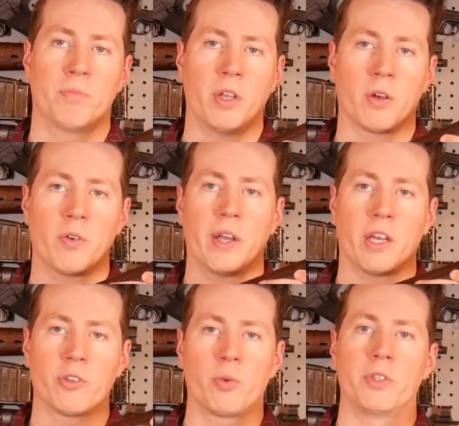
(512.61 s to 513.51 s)
you know,
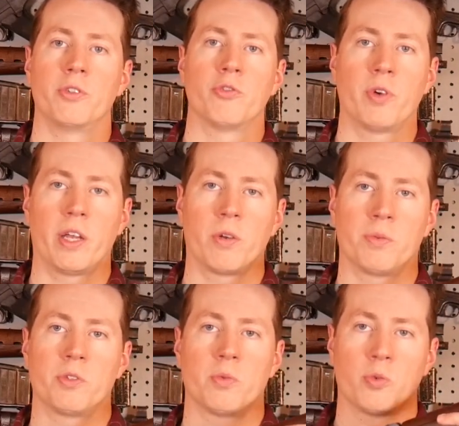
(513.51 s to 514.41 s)
creating a 22 trainer
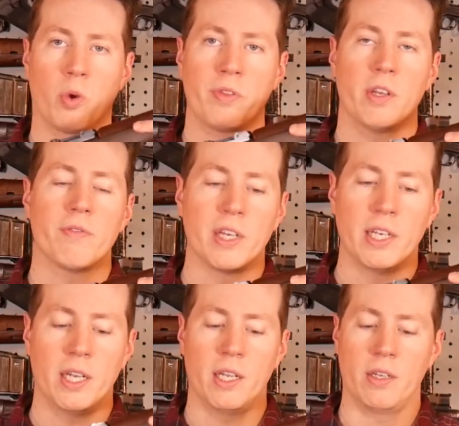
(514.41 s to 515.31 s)
was worth it if they
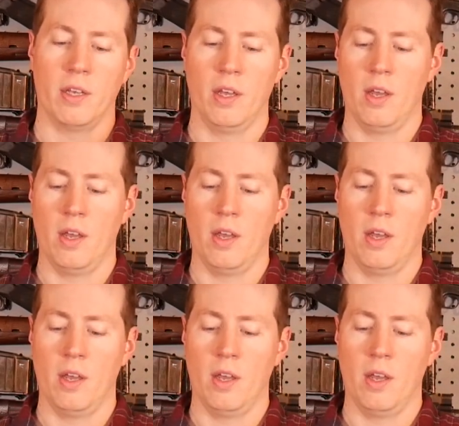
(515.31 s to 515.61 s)
did it.